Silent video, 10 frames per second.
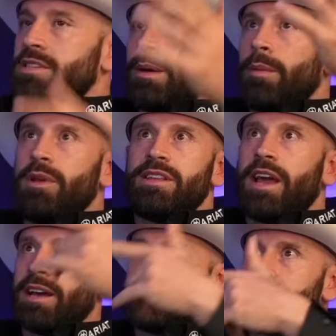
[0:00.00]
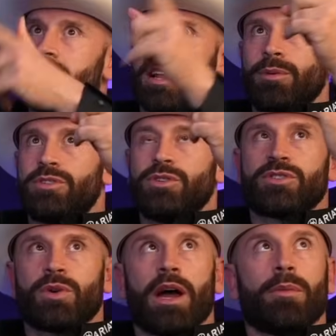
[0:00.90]
The same, it's exactly what you
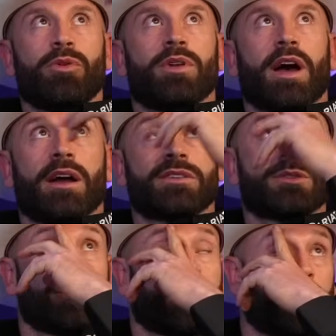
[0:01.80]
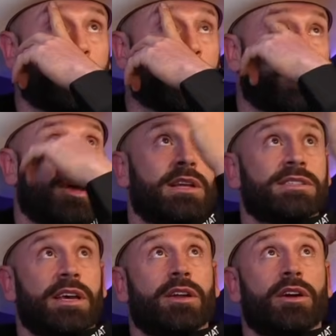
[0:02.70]
described. You can hire someone to come and be like, yeah,
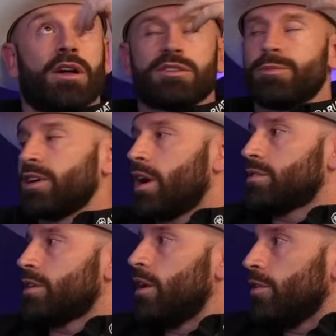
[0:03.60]
that's $800, but it costs